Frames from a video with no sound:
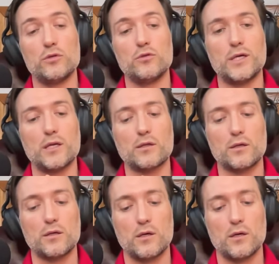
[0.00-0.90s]
you cannot
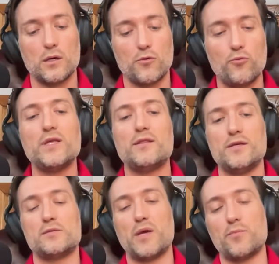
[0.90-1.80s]
read this
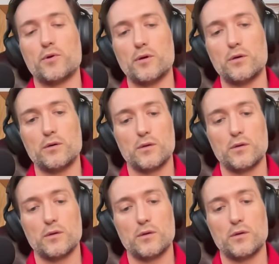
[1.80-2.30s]
paper